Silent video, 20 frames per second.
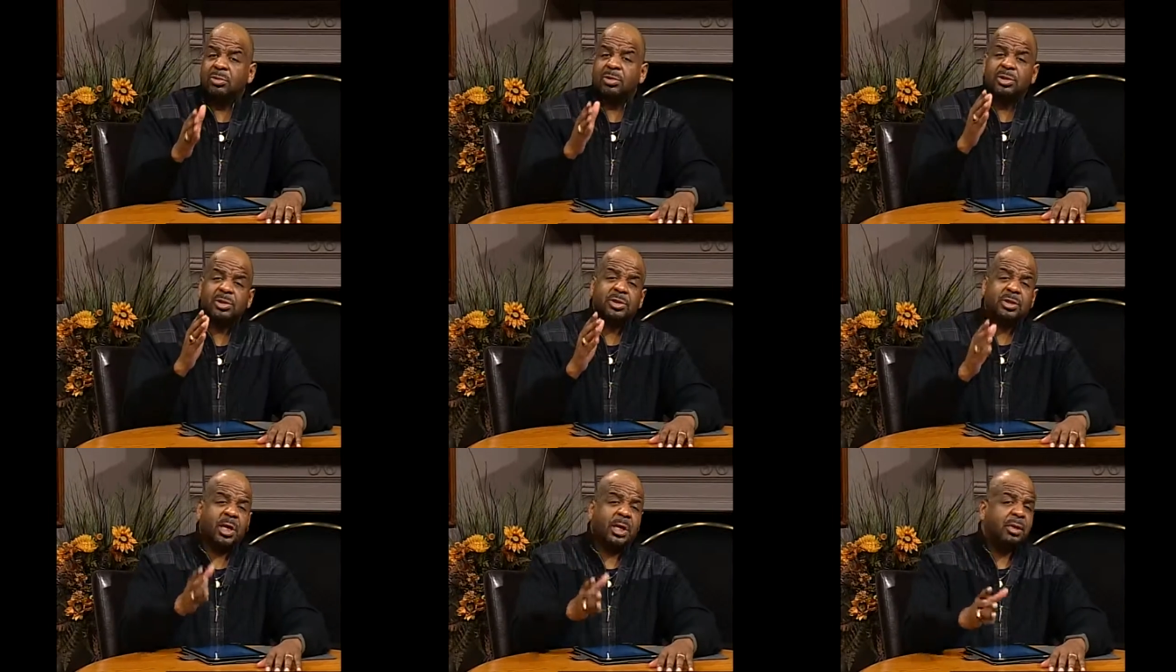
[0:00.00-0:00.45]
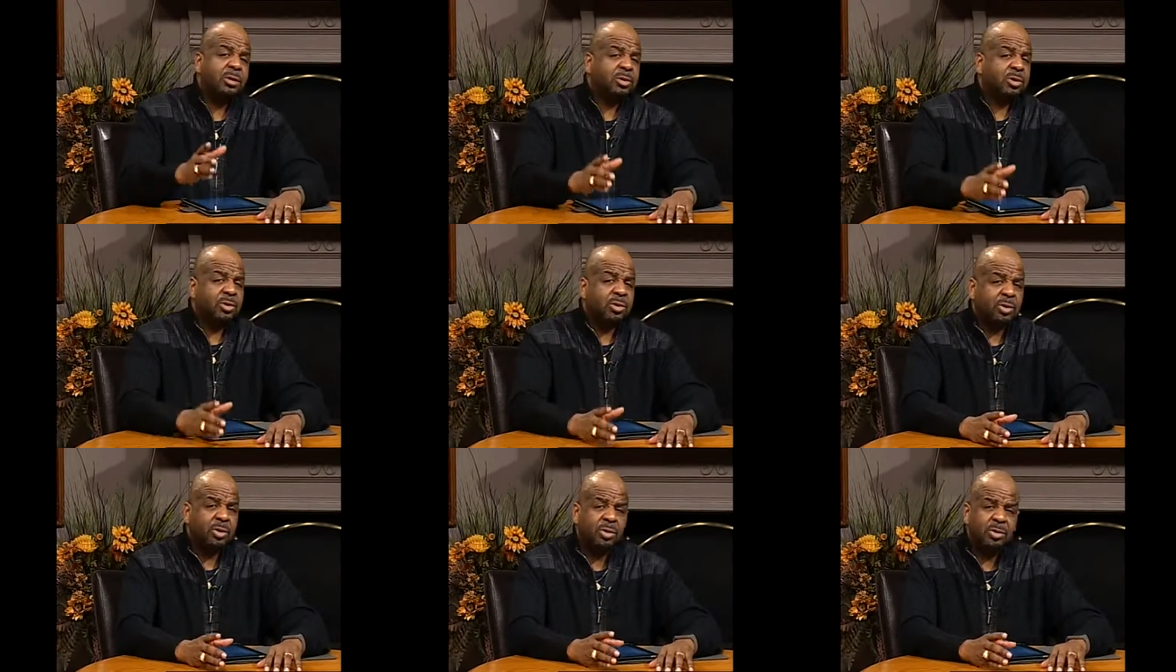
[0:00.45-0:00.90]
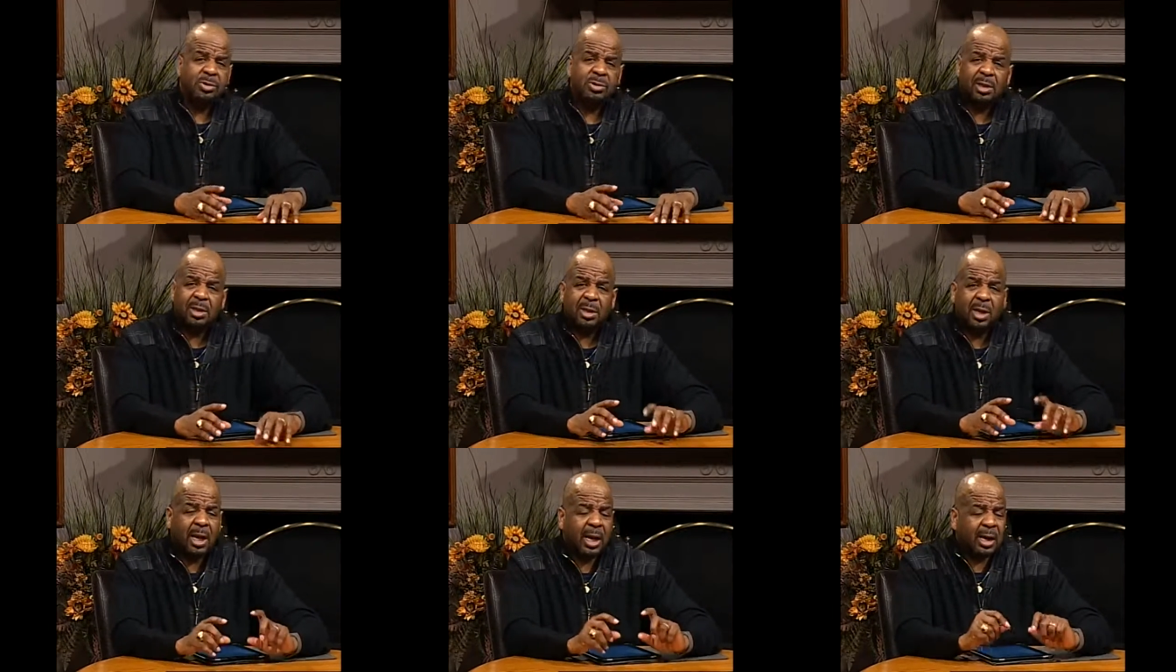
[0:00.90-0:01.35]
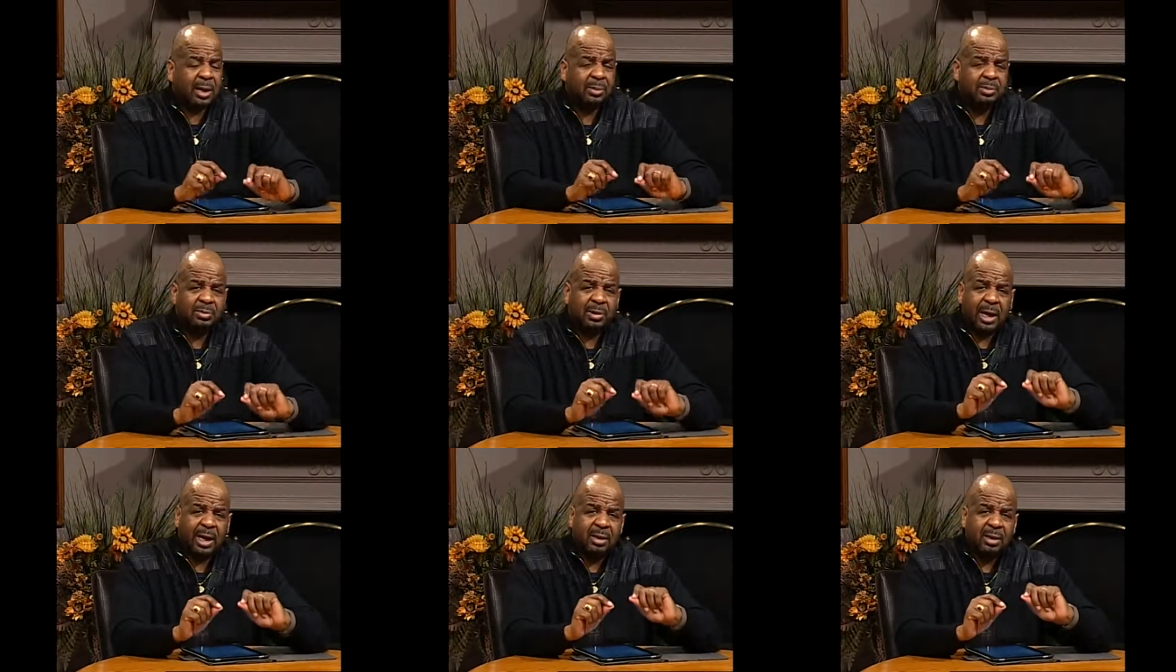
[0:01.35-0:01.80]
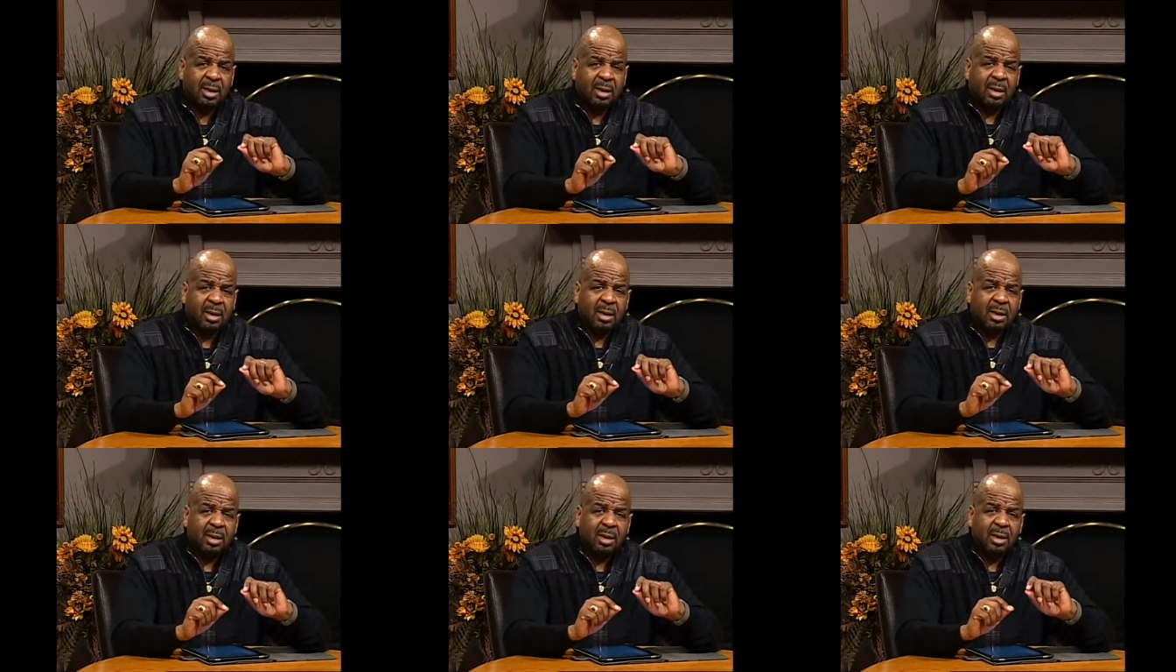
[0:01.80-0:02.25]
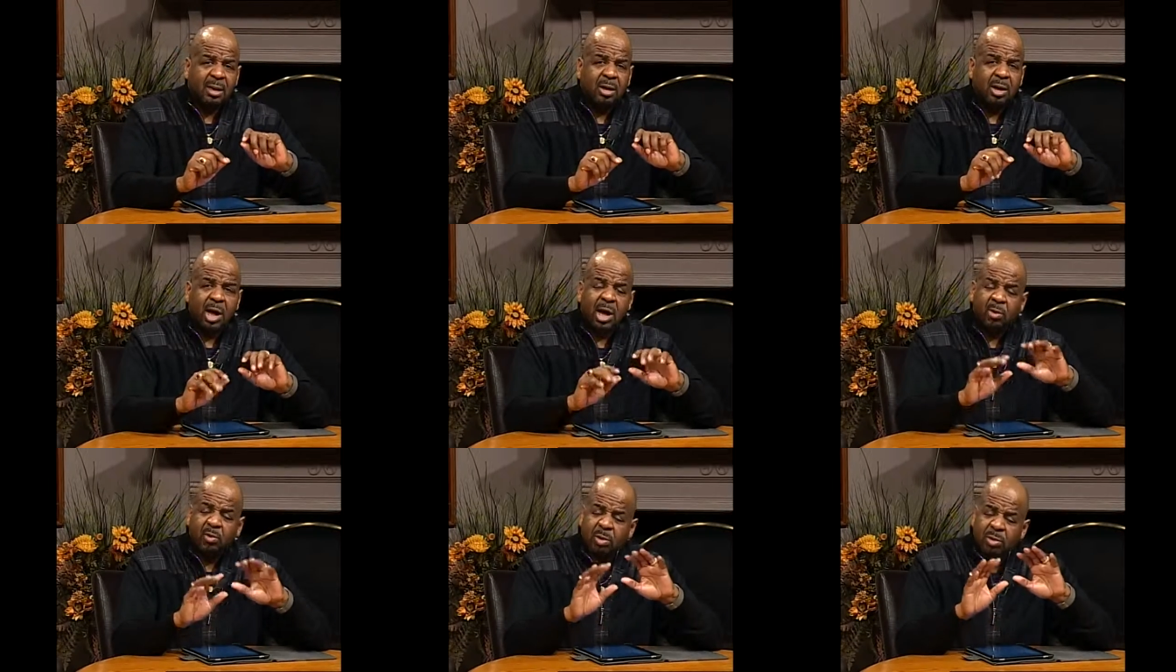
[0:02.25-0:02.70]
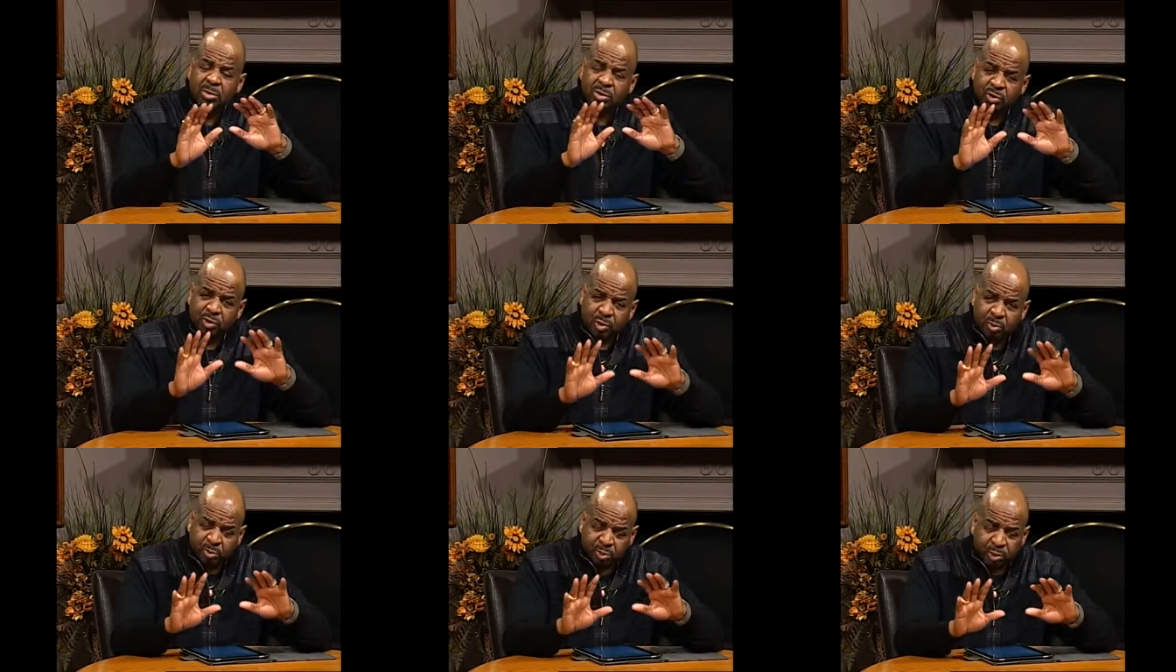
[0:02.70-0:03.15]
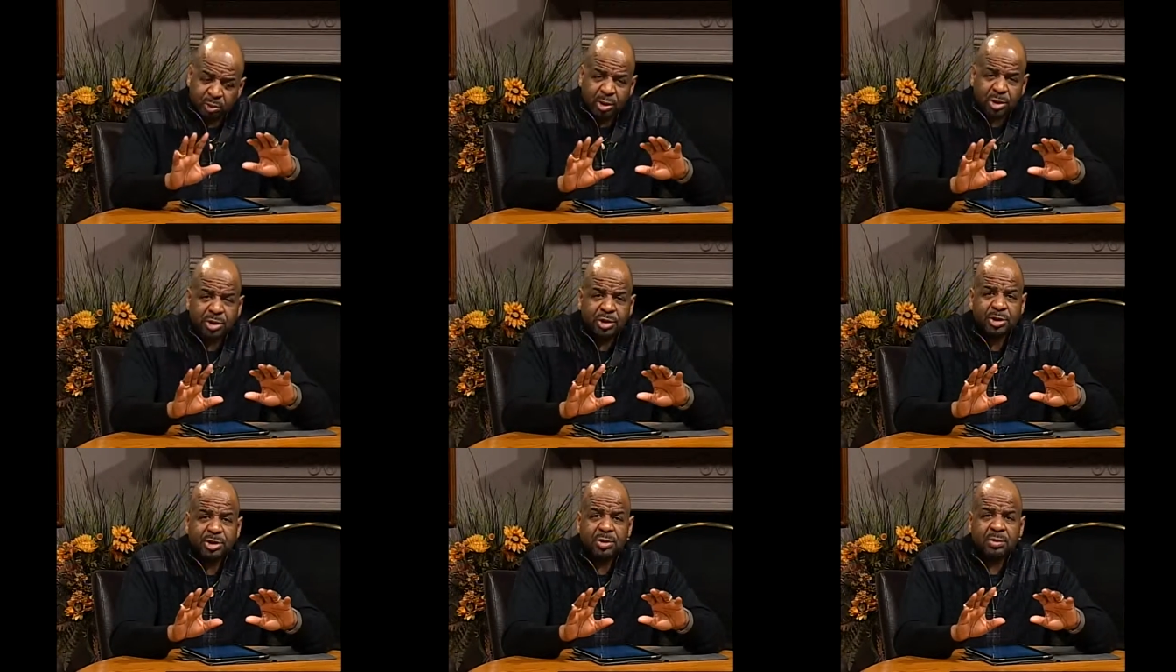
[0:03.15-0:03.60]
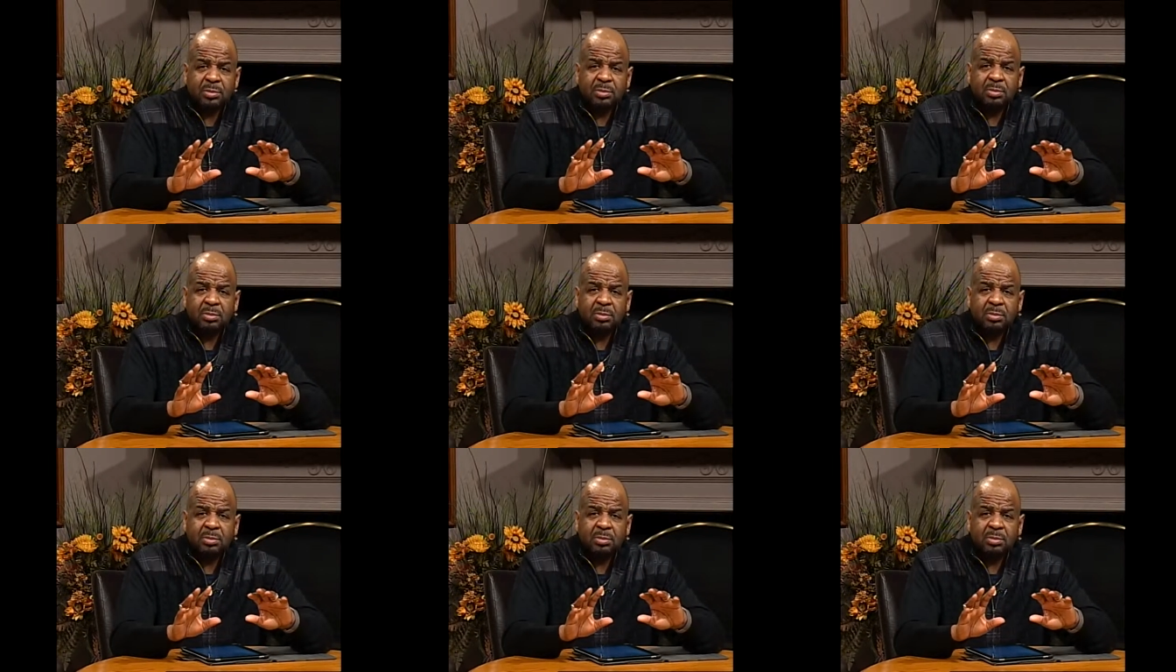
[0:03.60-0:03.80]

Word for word: to say to you tonight that God wants you to push.